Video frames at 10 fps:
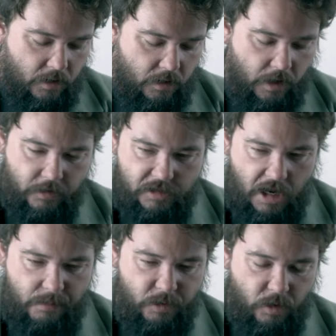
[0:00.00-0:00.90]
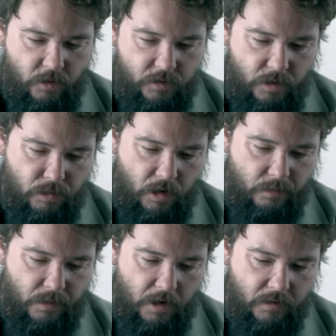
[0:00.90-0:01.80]
Now, snapping turtles are
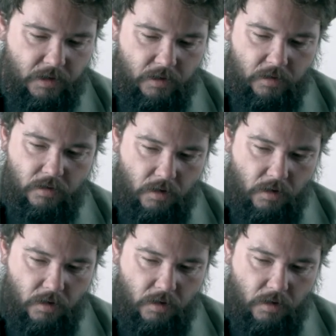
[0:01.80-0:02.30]
primarily